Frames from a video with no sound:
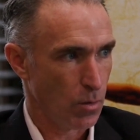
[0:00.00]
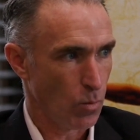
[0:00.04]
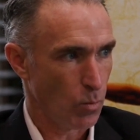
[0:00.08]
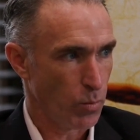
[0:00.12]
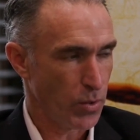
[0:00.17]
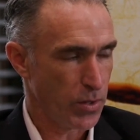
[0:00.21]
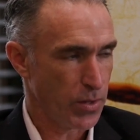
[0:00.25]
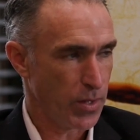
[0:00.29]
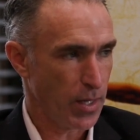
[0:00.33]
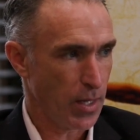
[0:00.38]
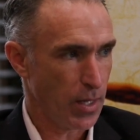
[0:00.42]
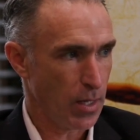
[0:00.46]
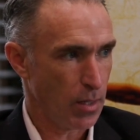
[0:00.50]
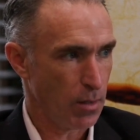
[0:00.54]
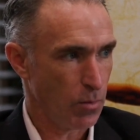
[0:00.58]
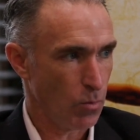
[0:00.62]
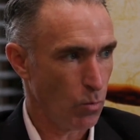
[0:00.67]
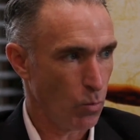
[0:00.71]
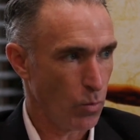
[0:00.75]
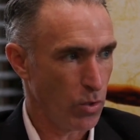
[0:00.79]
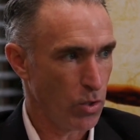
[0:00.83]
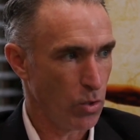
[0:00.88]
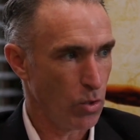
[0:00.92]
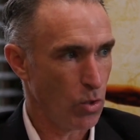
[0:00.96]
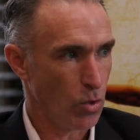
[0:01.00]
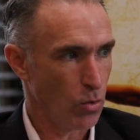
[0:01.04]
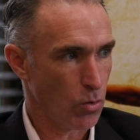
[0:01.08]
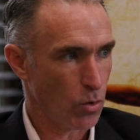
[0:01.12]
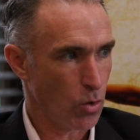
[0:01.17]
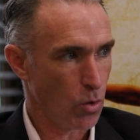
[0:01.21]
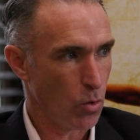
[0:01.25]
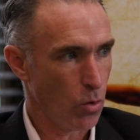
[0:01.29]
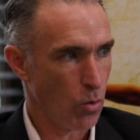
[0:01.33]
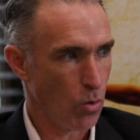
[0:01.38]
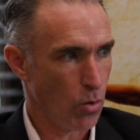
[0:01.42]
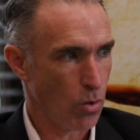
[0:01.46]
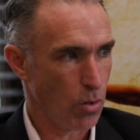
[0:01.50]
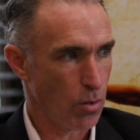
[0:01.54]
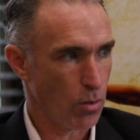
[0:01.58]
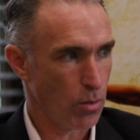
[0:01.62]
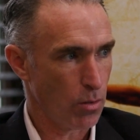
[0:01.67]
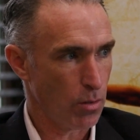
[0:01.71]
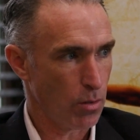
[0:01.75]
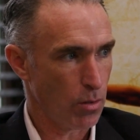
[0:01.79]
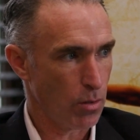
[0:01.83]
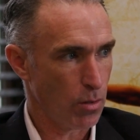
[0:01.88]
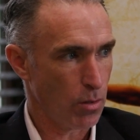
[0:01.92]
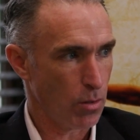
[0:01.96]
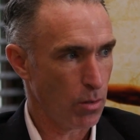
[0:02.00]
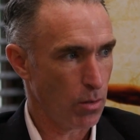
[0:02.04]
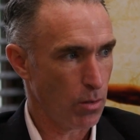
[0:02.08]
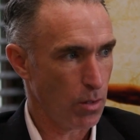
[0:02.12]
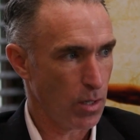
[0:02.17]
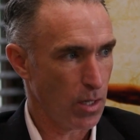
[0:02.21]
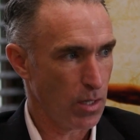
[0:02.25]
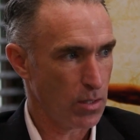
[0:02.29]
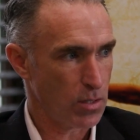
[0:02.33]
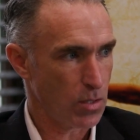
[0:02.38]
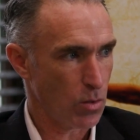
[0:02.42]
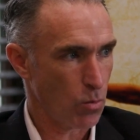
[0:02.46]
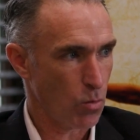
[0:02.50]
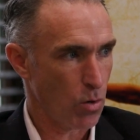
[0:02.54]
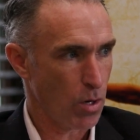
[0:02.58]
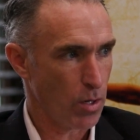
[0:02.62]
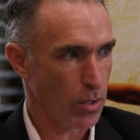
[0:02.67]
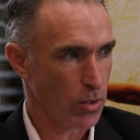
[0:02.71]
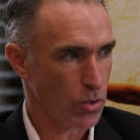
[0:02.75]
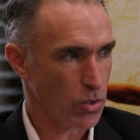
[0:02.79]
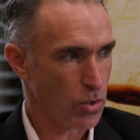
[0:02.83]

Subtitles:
but then when you go to court, it's the wrong